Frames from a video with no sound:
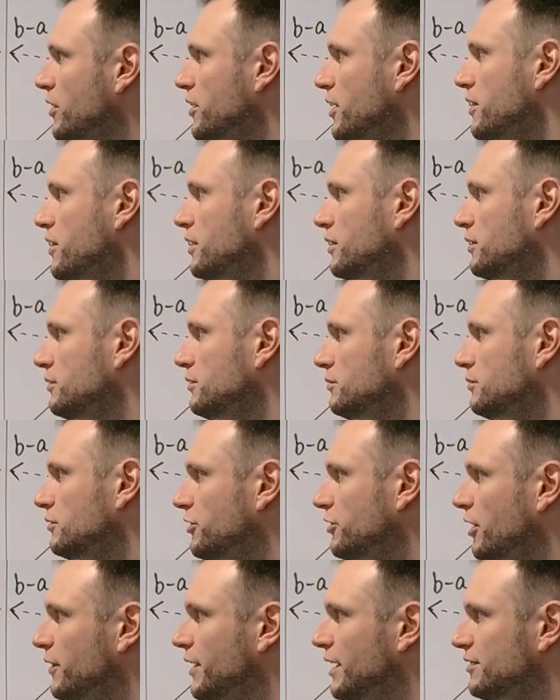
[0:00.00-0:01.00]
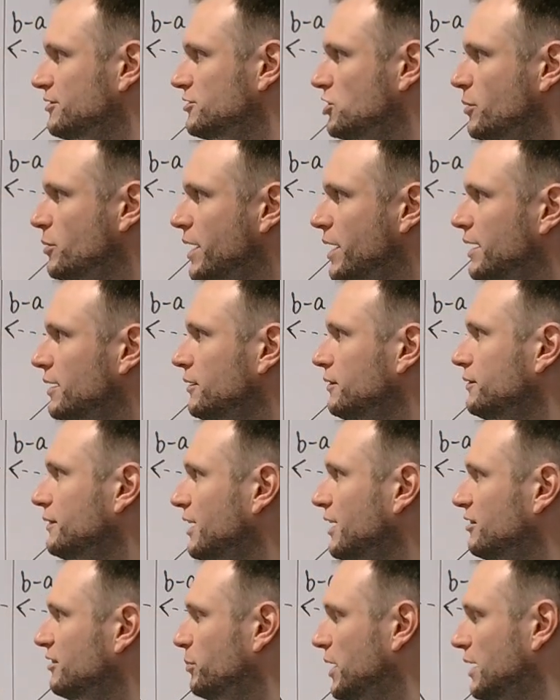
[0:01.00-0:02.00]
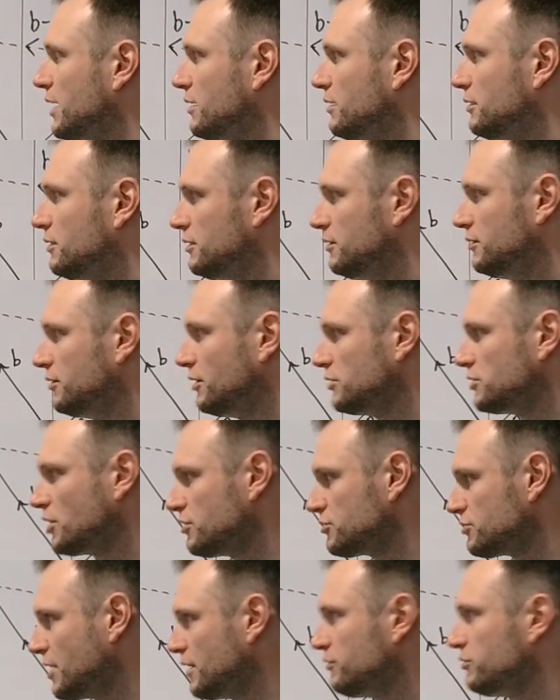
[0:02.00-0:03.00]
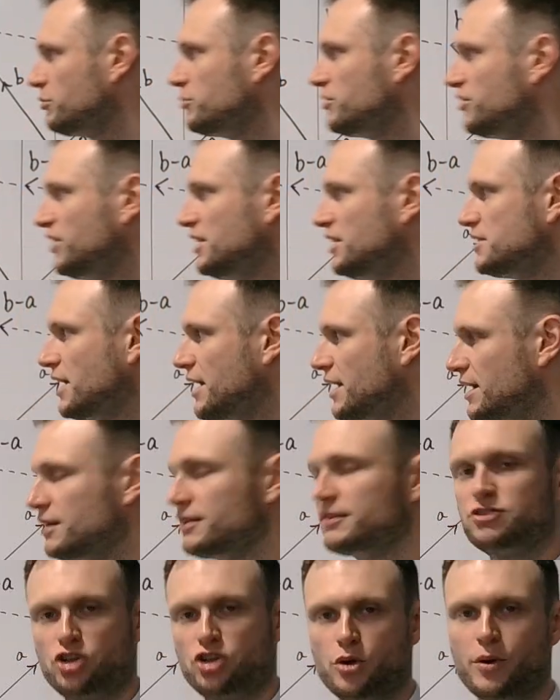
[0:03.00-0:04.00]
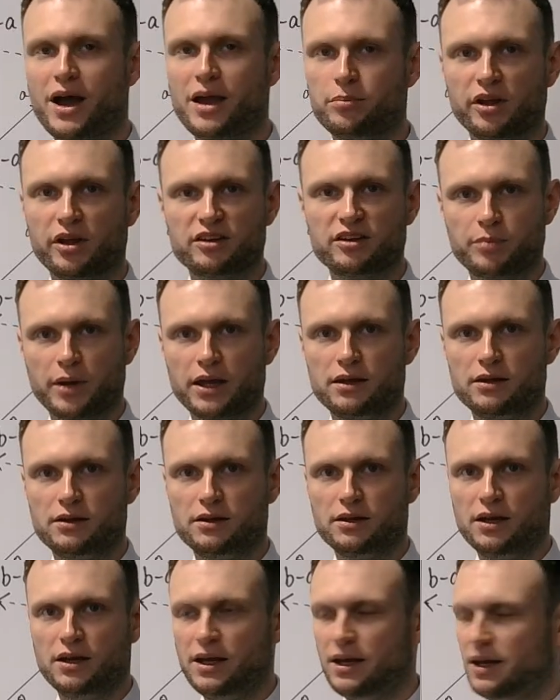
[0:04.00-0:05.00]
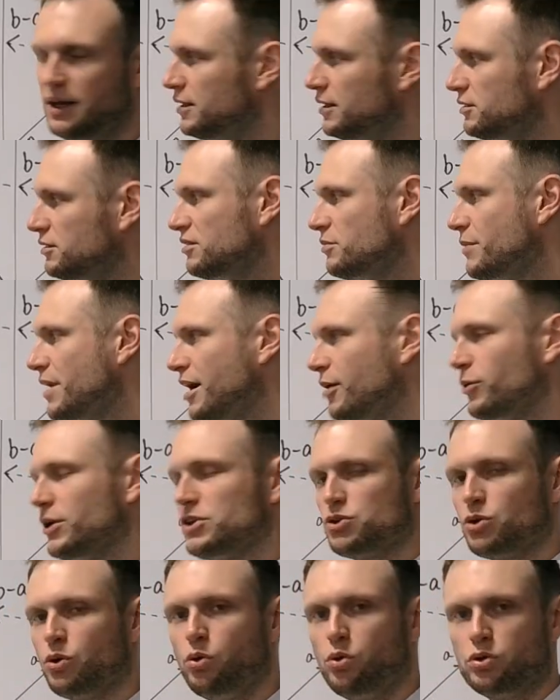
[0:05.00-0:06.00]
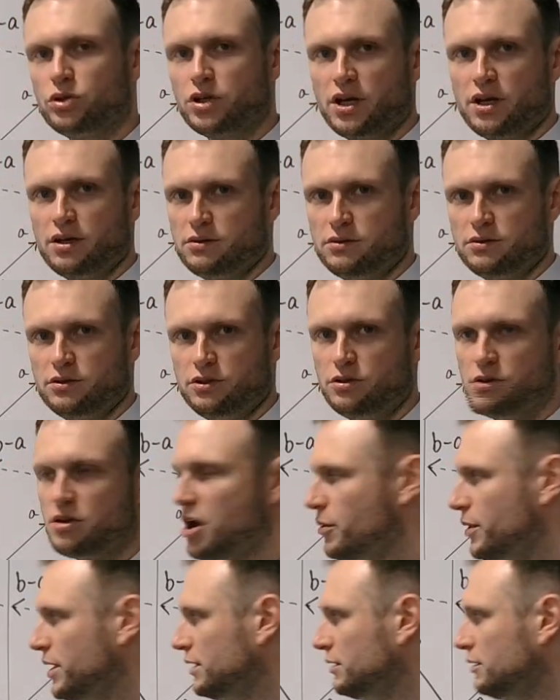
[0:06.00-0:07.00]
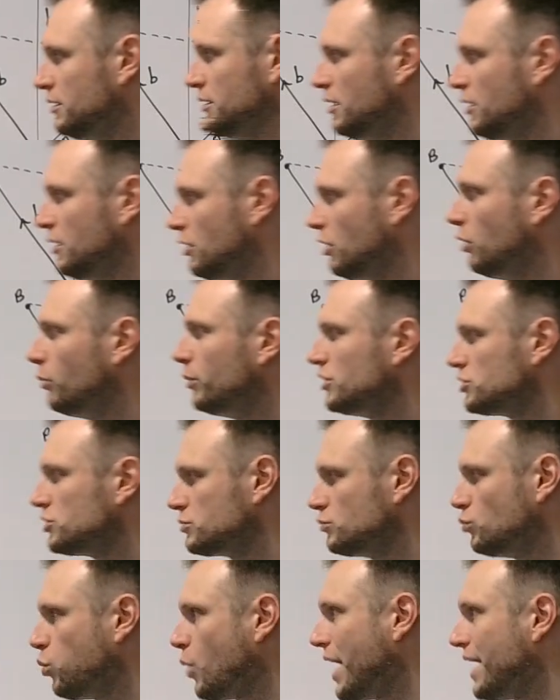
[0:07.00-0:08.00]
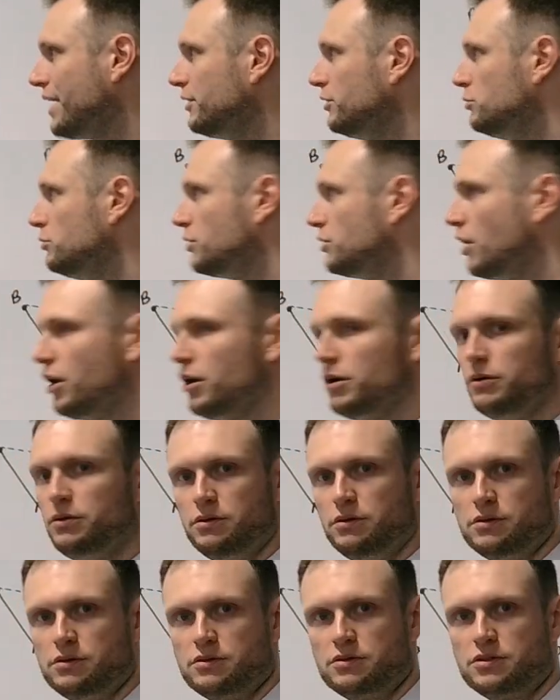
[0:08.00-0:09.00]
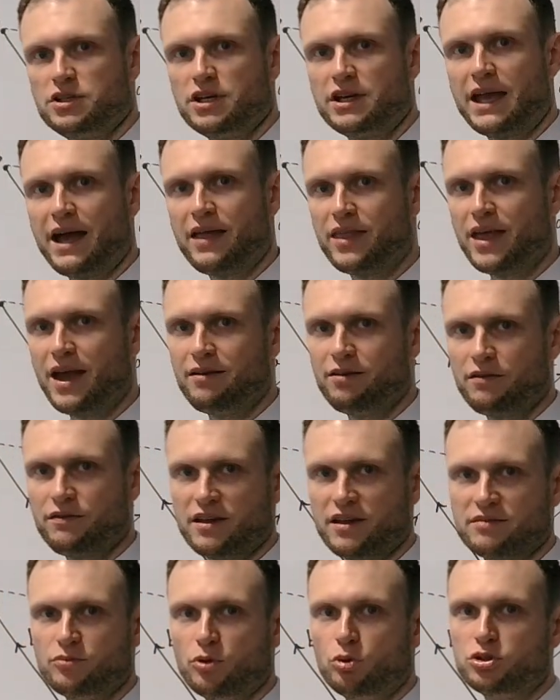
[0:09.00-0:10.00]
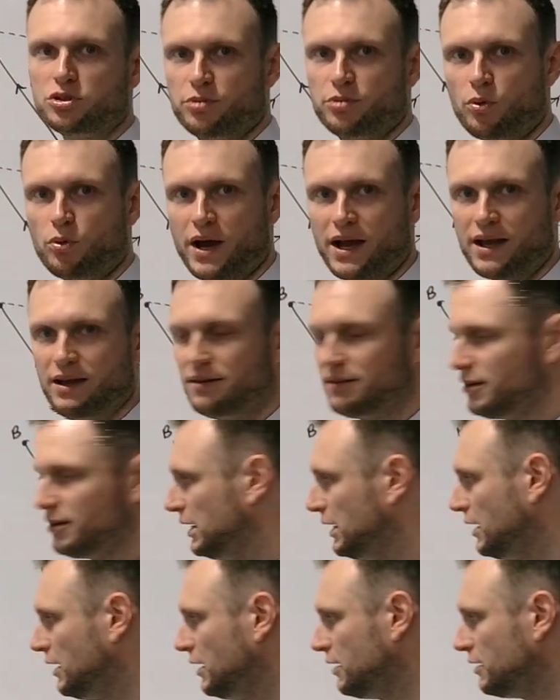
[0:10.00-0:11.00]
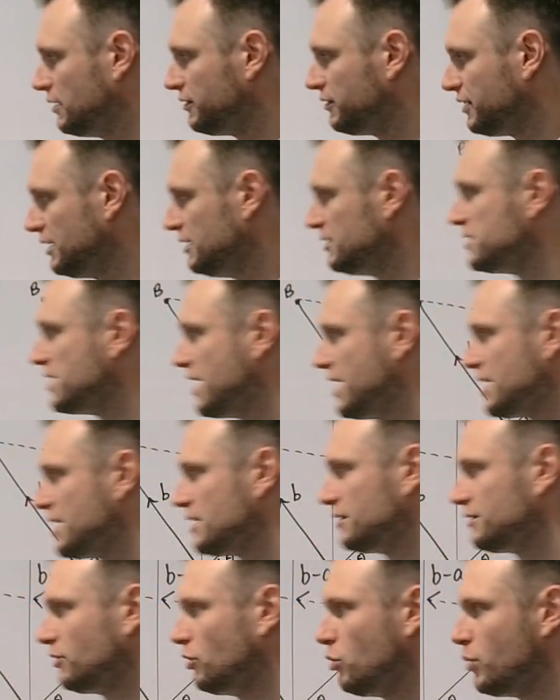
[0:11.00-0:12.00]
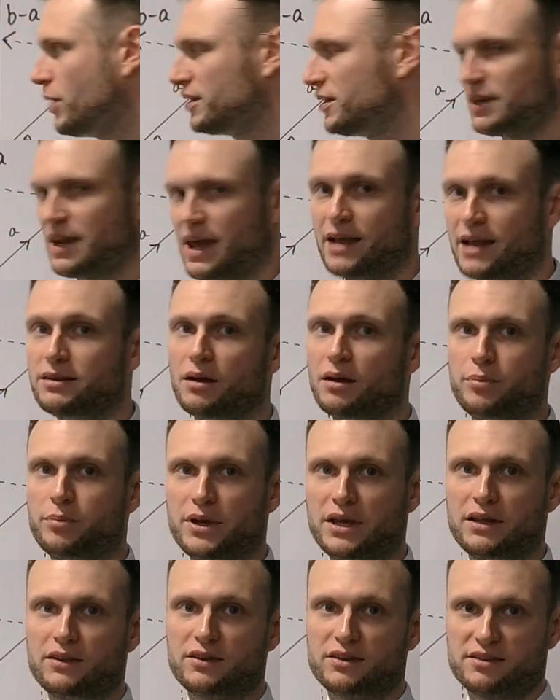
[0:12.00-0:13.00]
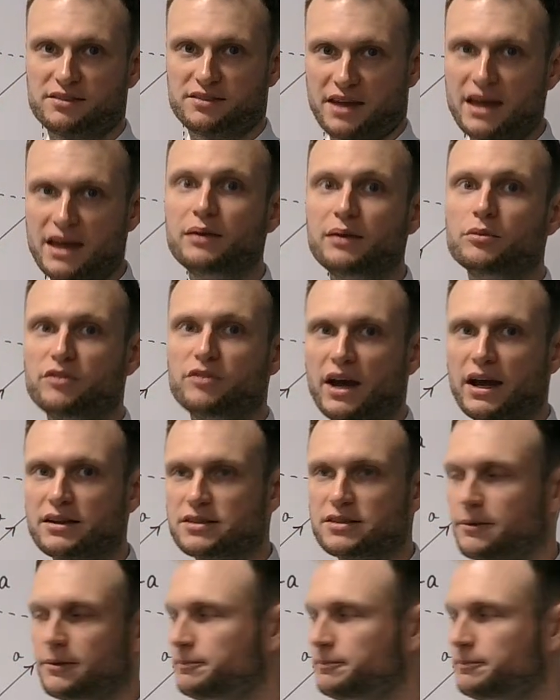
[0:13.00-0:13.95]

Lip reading: the other. So that's 2a, that's b. So to go straight from c to e, it's 2a plus b. It doesn't matter which order you go in, or which way you go to get there. If there's multiple ways, c to e is always going to end up being the same vector.